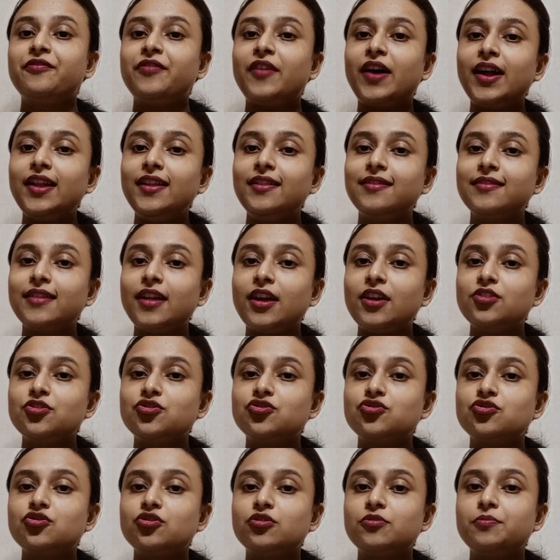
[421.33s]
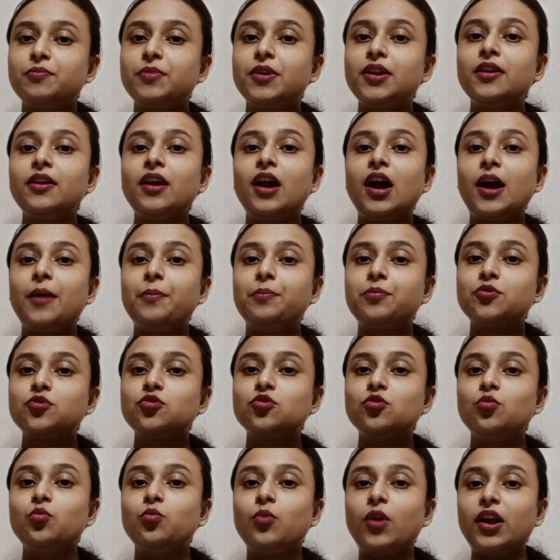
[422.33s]
File size should be up
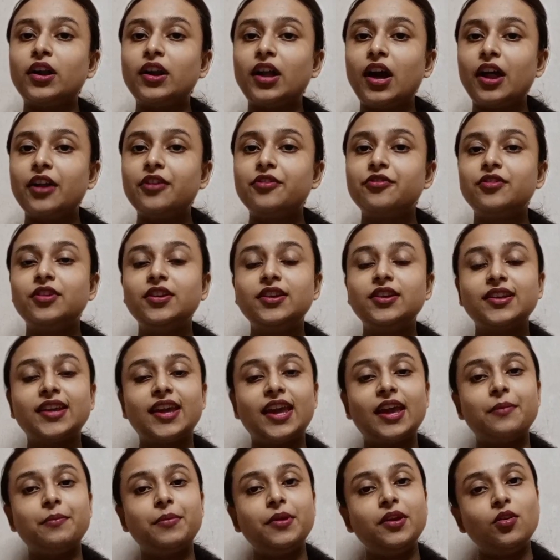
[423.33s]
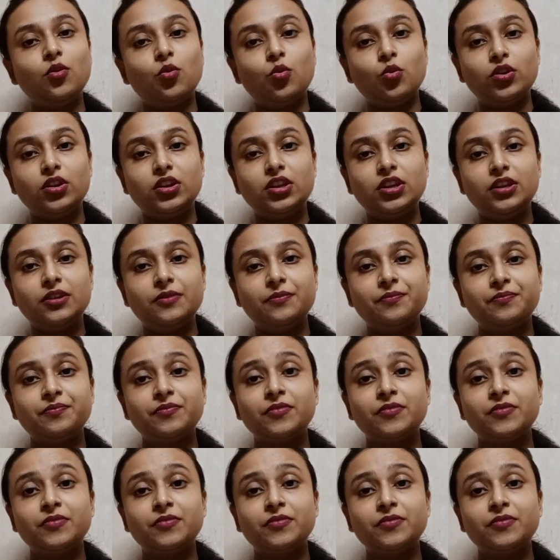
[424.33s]
to 100 KB only.